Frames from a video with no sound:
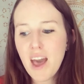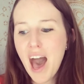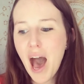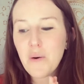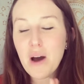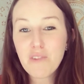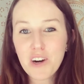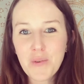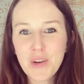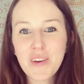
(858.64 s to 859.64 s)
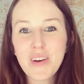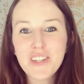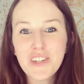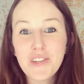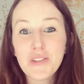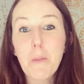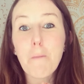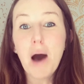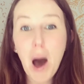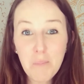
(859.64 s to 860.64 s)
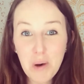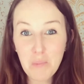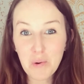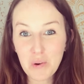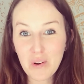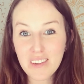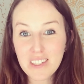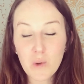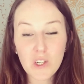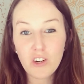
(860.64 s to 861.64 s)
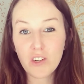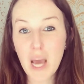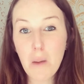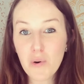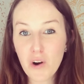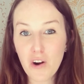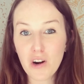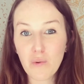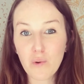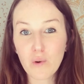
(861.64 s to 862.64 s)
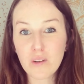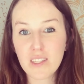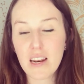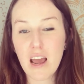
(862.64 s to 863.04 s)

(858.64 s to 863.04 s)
However, when you introduce pop-up rules, which are temporary rules that